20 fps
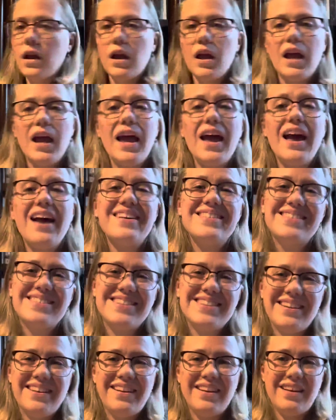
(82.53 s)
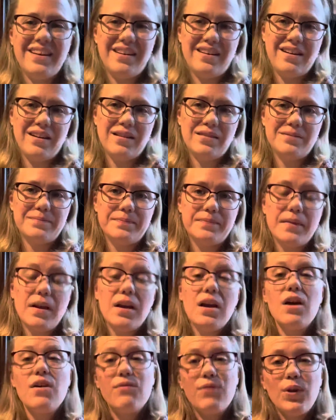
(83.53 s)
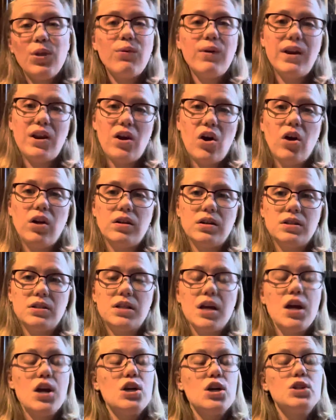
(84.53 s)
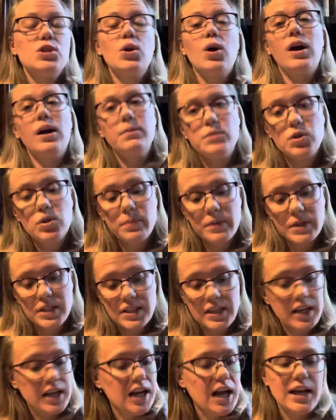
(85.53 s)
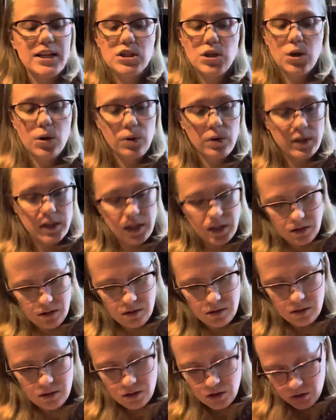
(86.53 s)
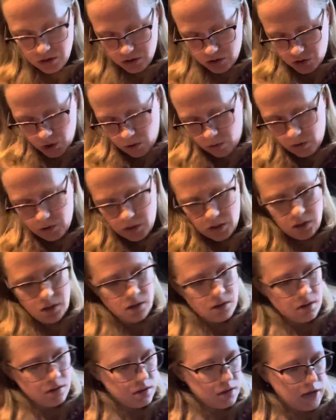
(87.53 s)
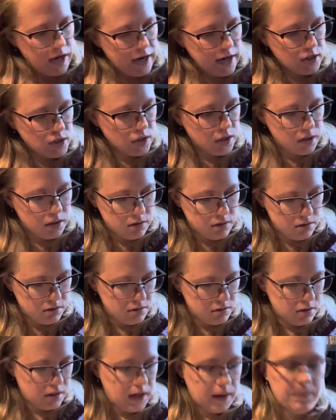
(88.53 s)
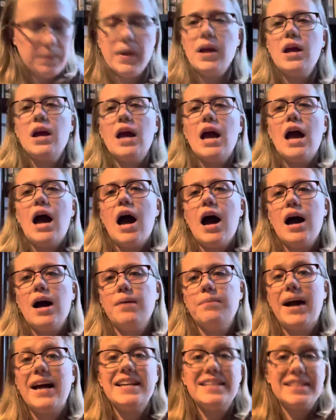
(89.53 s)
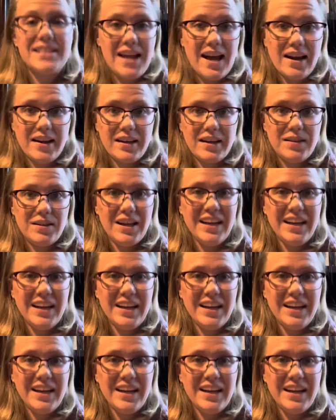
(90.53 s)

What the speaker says: It has a CD in it for $3. So I'm super excited. I totally, actually, yeah, I snagged it.